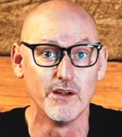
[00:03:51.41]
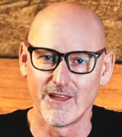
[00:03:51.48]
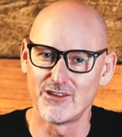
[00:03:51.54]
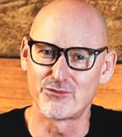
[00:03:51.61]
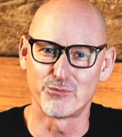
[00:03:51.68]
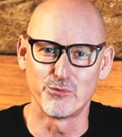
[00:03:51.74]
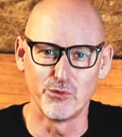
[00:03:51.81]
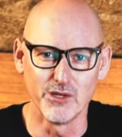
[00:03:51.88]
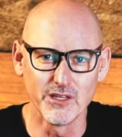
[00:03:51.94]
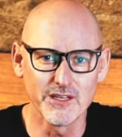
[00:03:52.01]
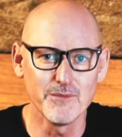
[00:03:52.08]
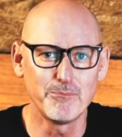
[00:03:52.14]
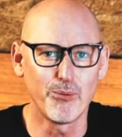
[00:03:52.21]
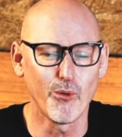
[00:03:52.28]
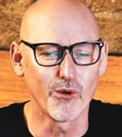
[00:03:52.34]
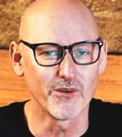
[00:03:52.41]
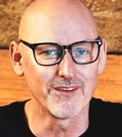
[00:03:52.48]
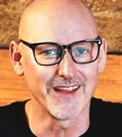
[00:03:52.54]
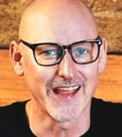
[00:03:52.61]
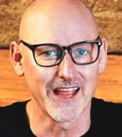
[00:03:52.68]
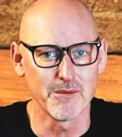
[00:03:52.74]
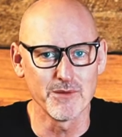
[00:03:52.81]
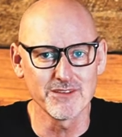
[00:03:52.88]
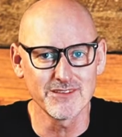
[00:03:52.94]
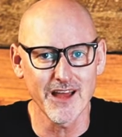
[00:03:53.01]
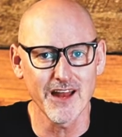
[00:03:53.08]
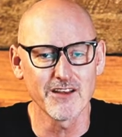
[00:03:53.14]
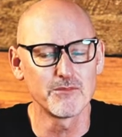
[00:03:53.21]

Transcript: It's really important. Amazon